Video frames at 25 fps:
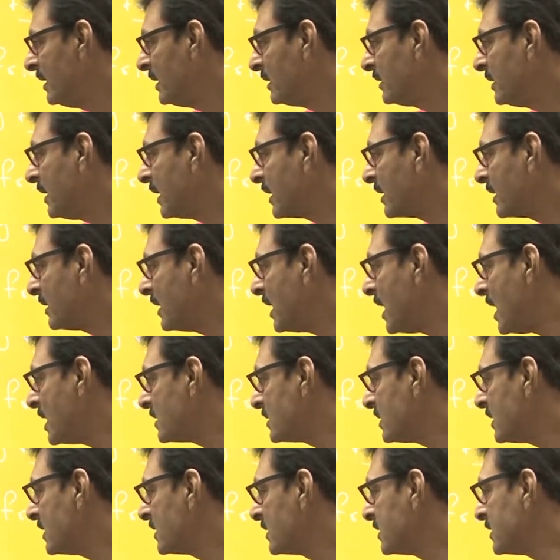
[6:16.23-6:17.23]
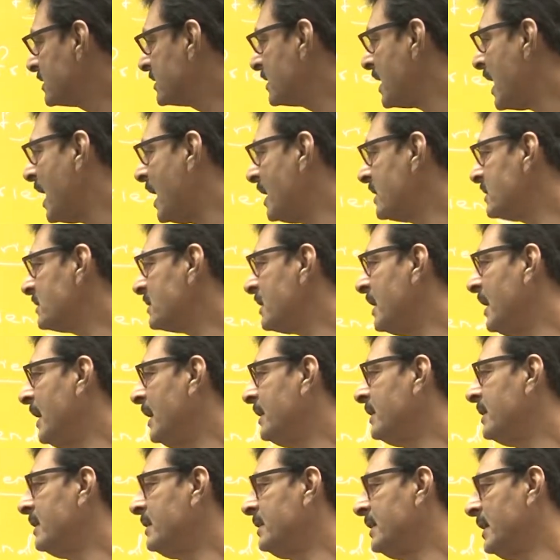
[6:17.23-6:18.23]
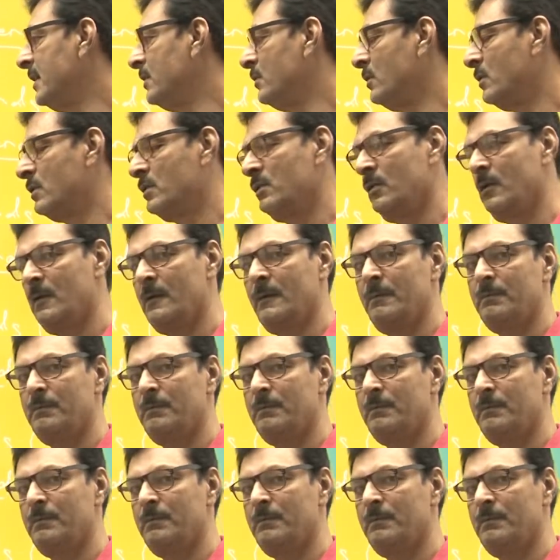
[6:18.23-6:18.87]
The class starts at 10 o'clock.